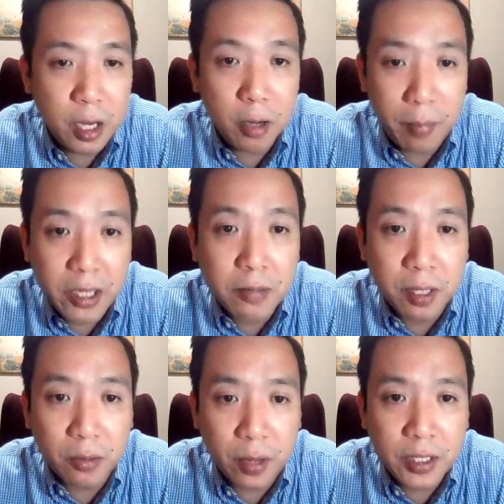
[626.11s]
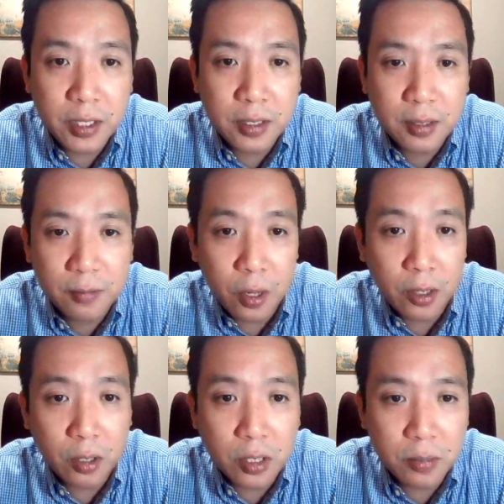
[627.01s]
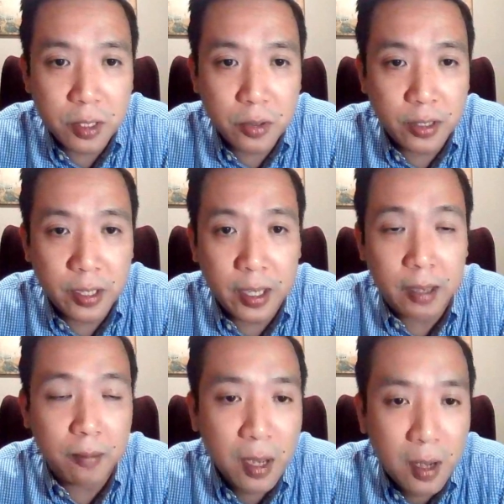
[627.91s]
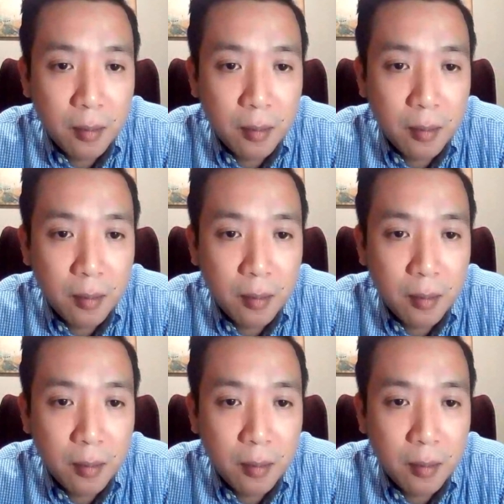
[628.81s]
near benchmark rates for our customers so that they get